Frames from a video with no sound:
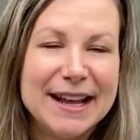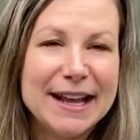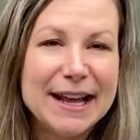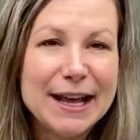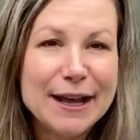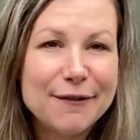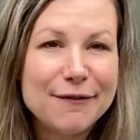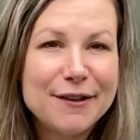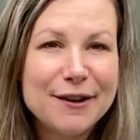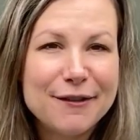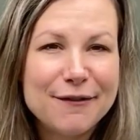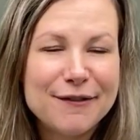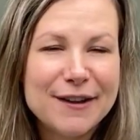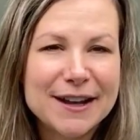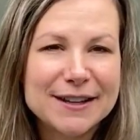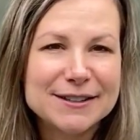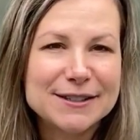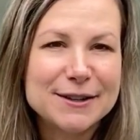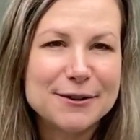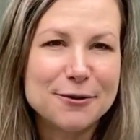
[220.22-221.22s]
If it
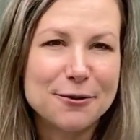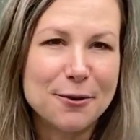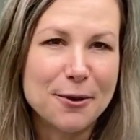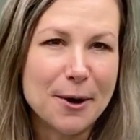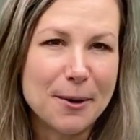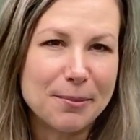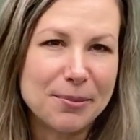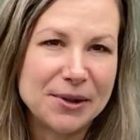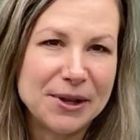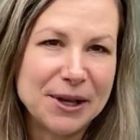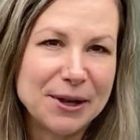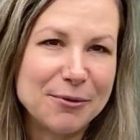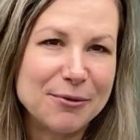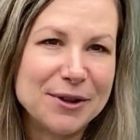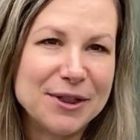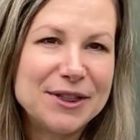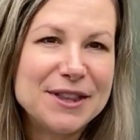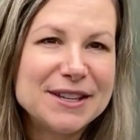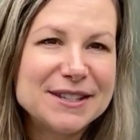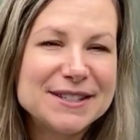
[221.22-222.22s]
affected a plant
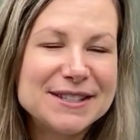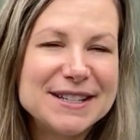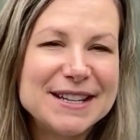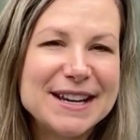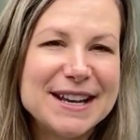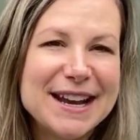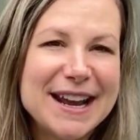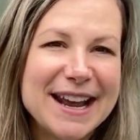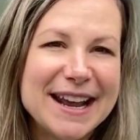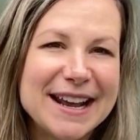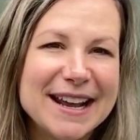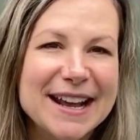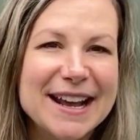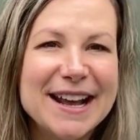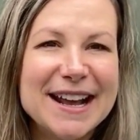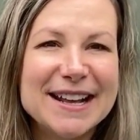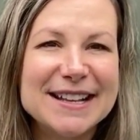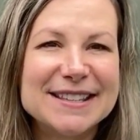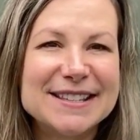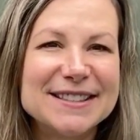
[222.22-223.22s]
with this DNA,
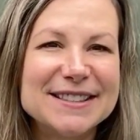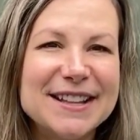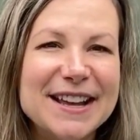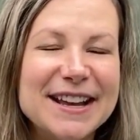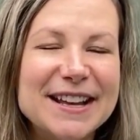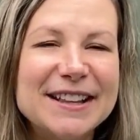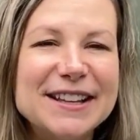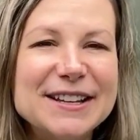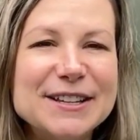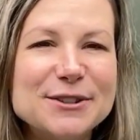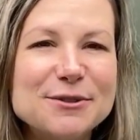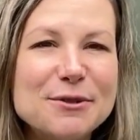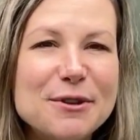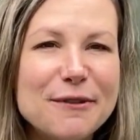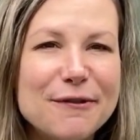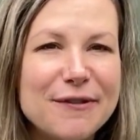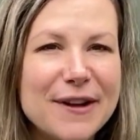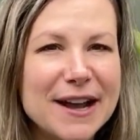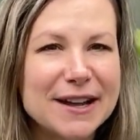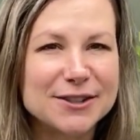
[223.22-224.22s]
it's likely to
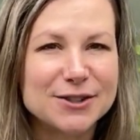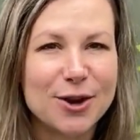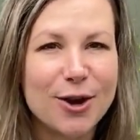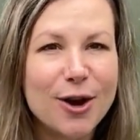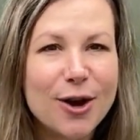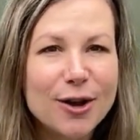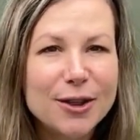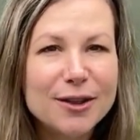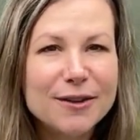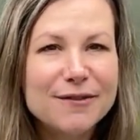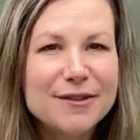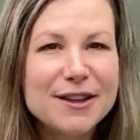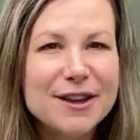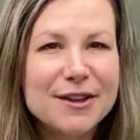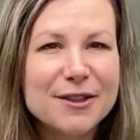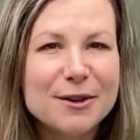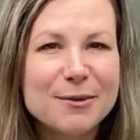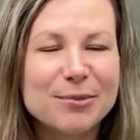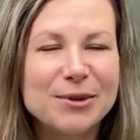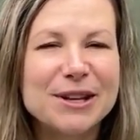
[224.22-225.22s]
affect all of the
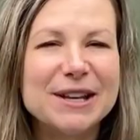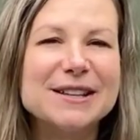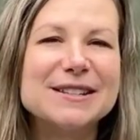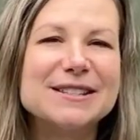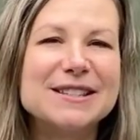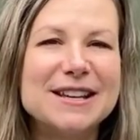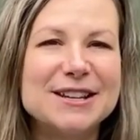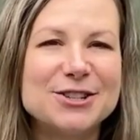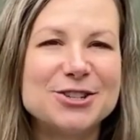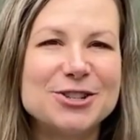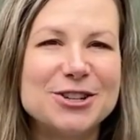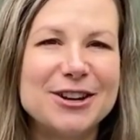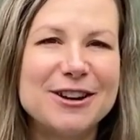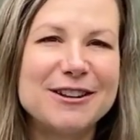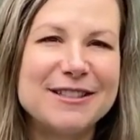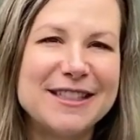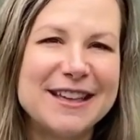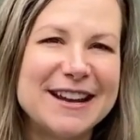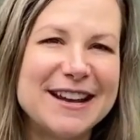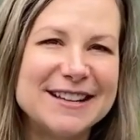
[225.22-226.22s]
other plants that
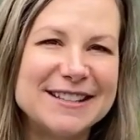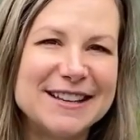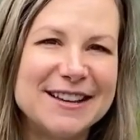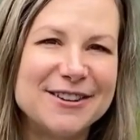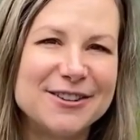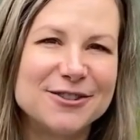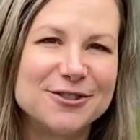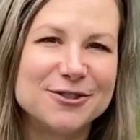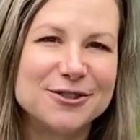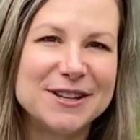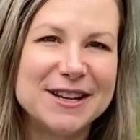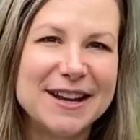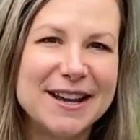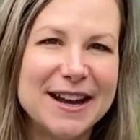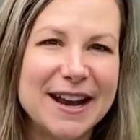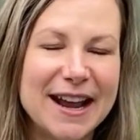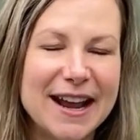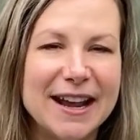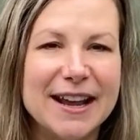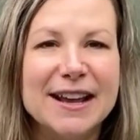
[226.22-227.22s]
share that identical
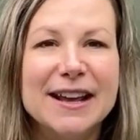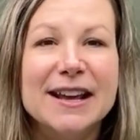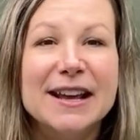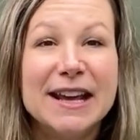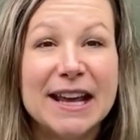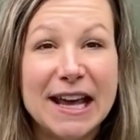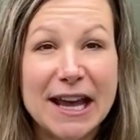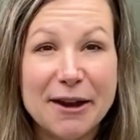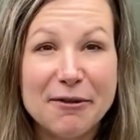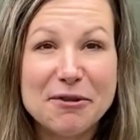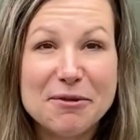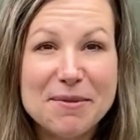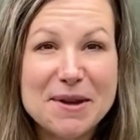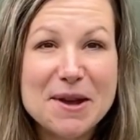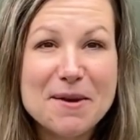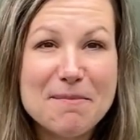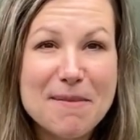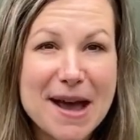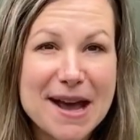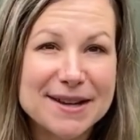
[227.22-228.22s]
DNA. It would be
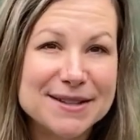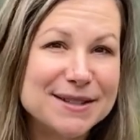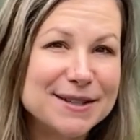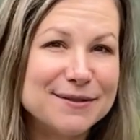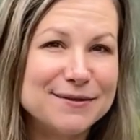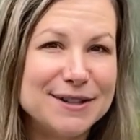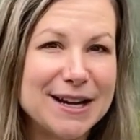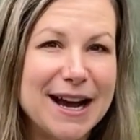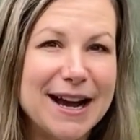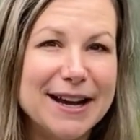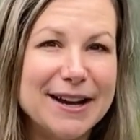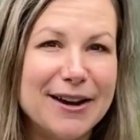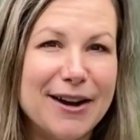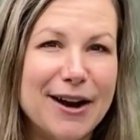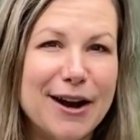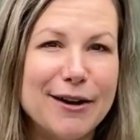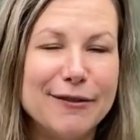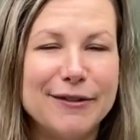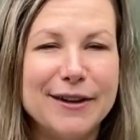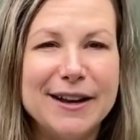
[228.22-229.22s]
a massive
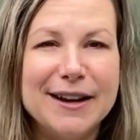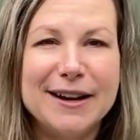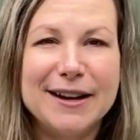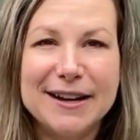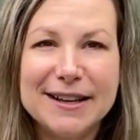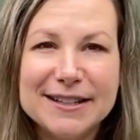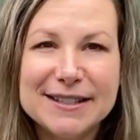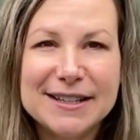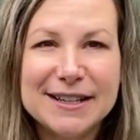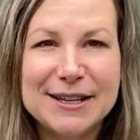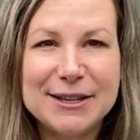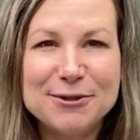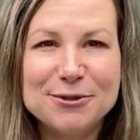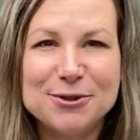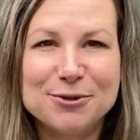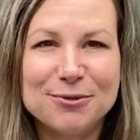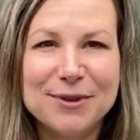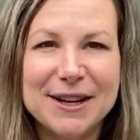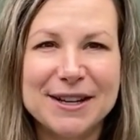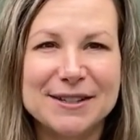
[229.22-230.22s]
die-off, and it is a
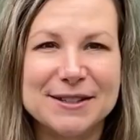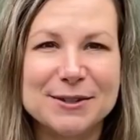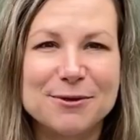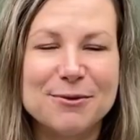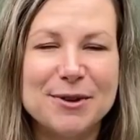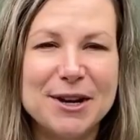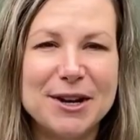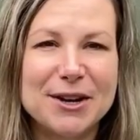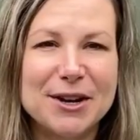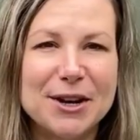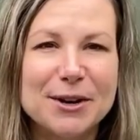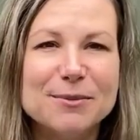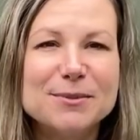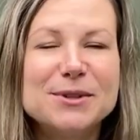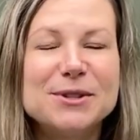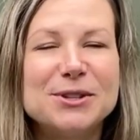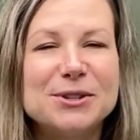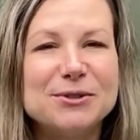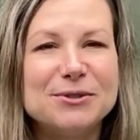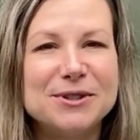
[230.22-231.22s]
huge risk when it comes
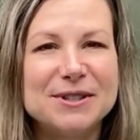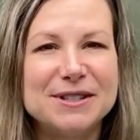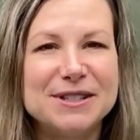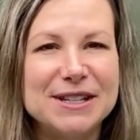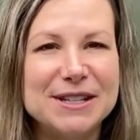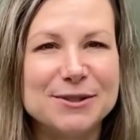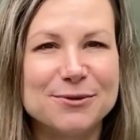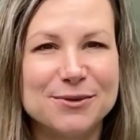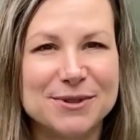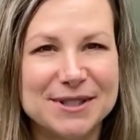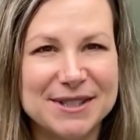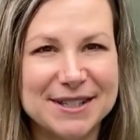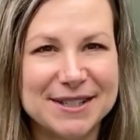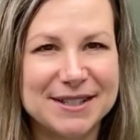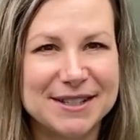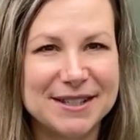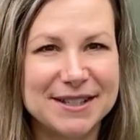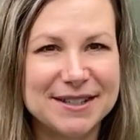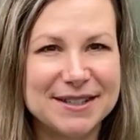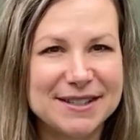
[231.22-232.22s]
to disease
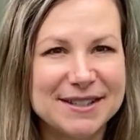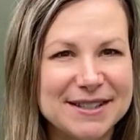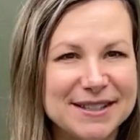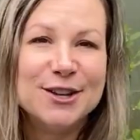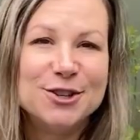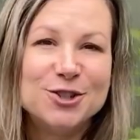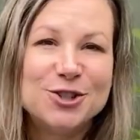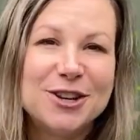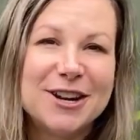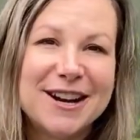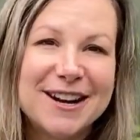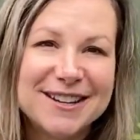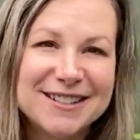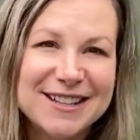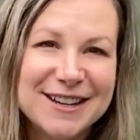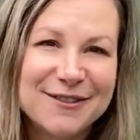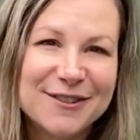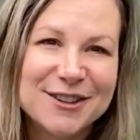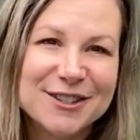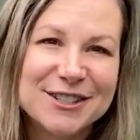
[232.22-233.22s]
resistance. Genetic
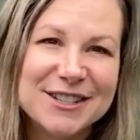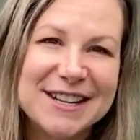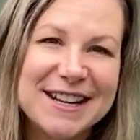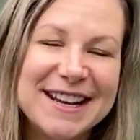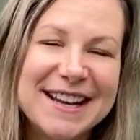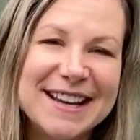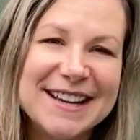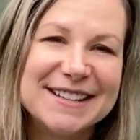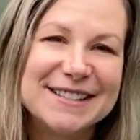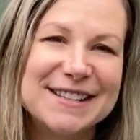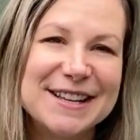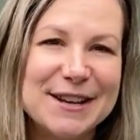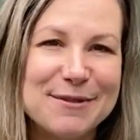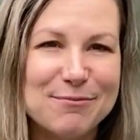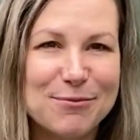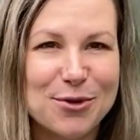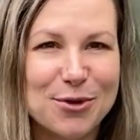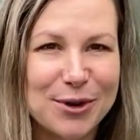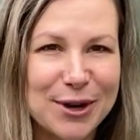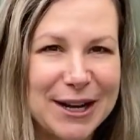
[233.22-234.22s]
diversity is
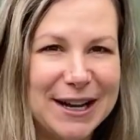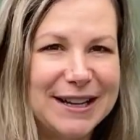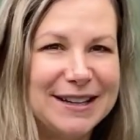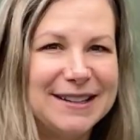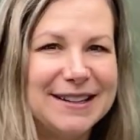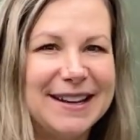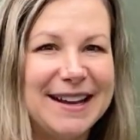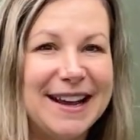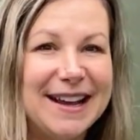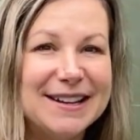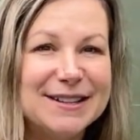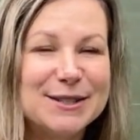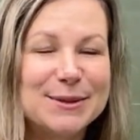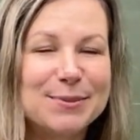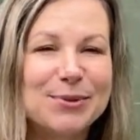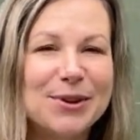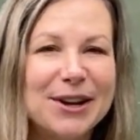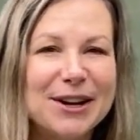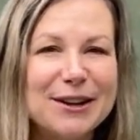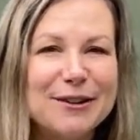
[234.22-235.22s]
important, and
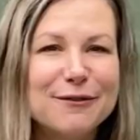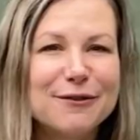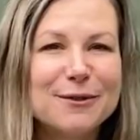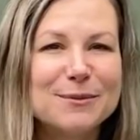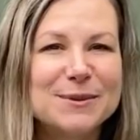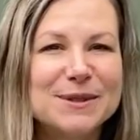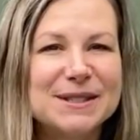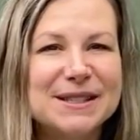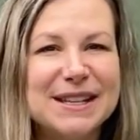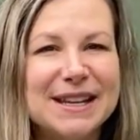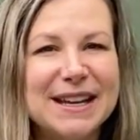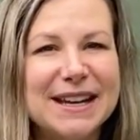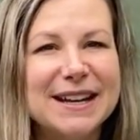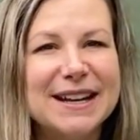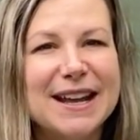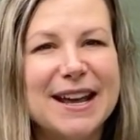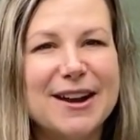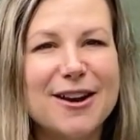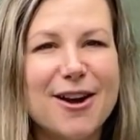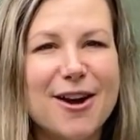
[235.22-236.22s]
spreading from
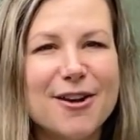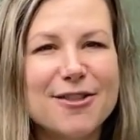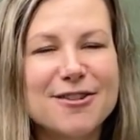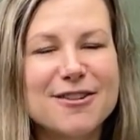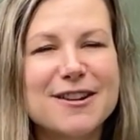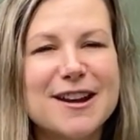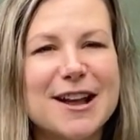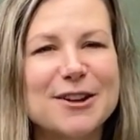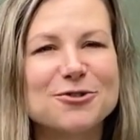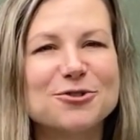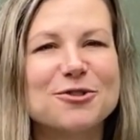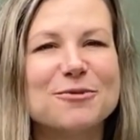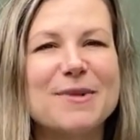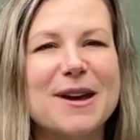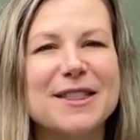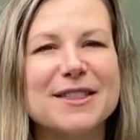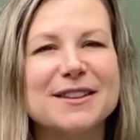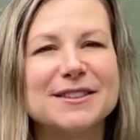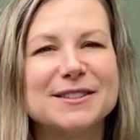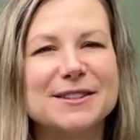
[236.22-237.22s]
seed and other natural
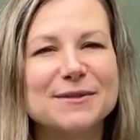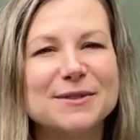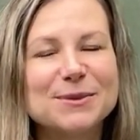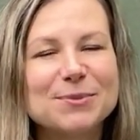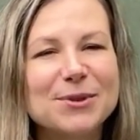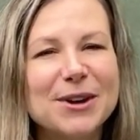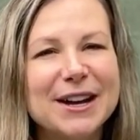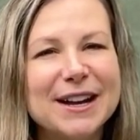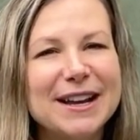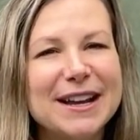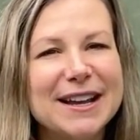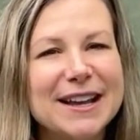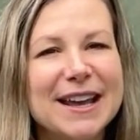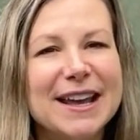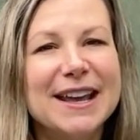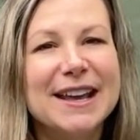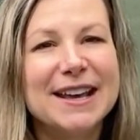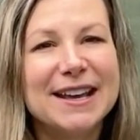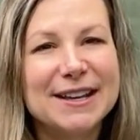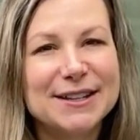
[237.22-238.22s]
methods of spreading
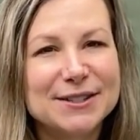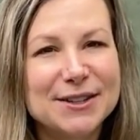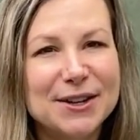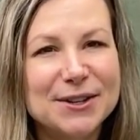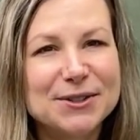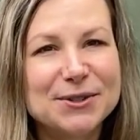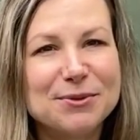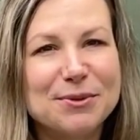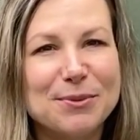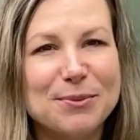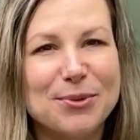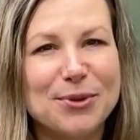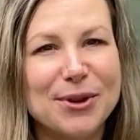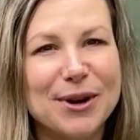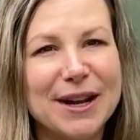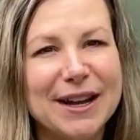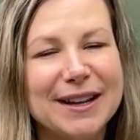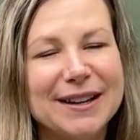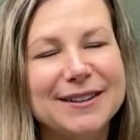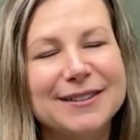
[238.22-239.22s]
is also
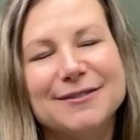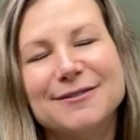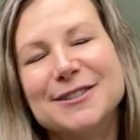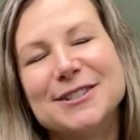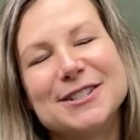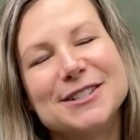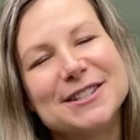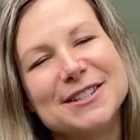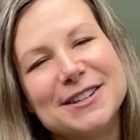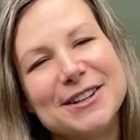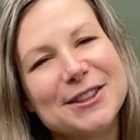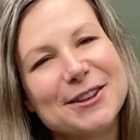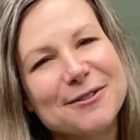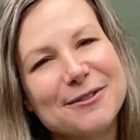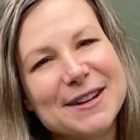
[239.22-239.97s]
important, which is another